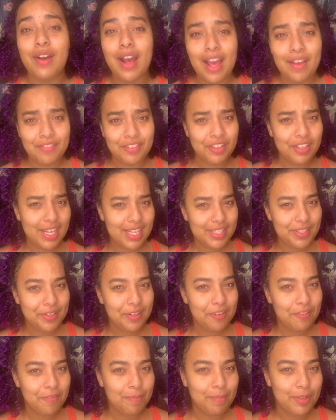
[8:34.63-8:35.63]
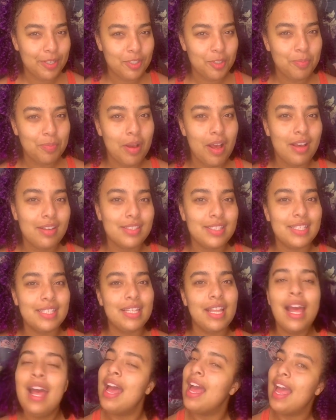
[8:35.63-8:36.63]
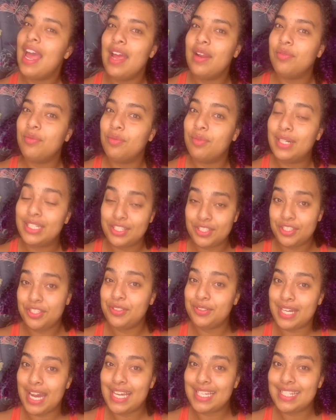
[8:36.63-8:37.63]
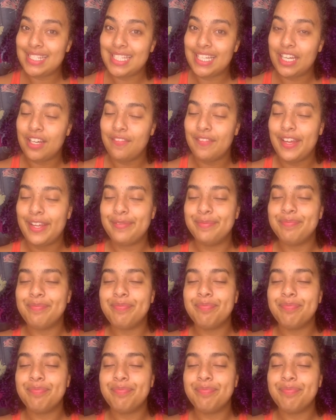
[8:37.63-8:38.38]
Have you guys heard of Birchbox? What do you guys think of it?